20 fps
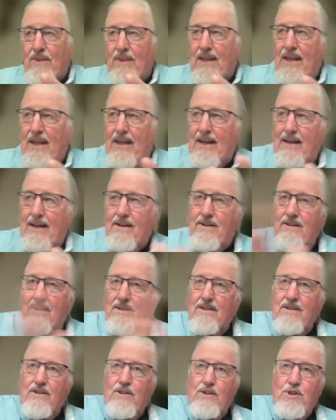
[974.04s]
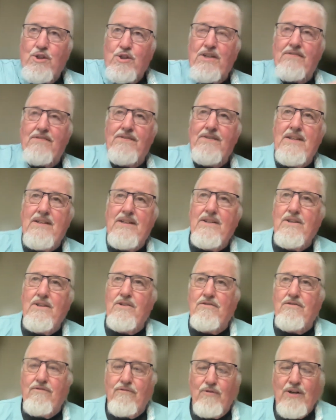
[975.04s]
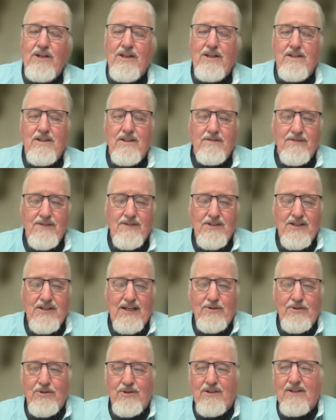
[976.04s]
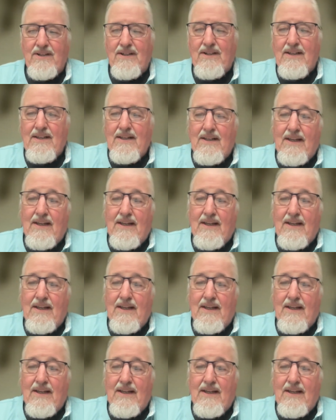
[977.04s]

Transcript: they had shifted into fricativization,